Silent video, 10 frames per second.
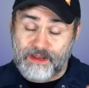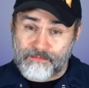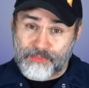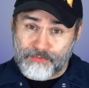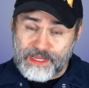
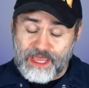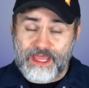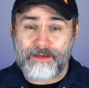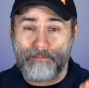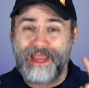number three
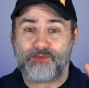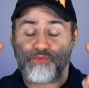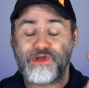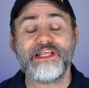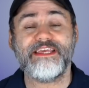gun might
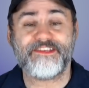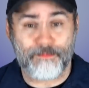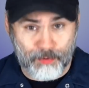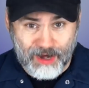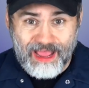really
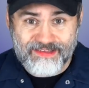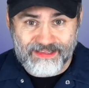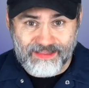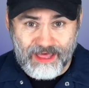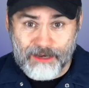surprise a
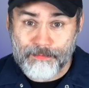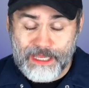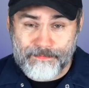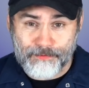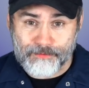lot of
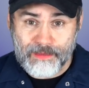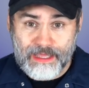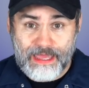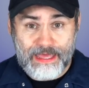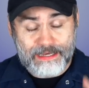people,
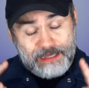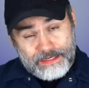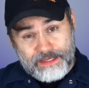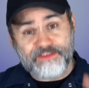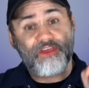and
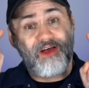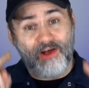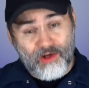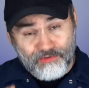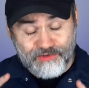it is
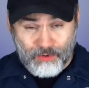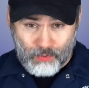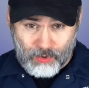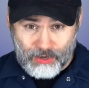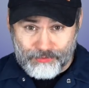also a
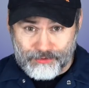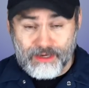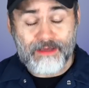Walther,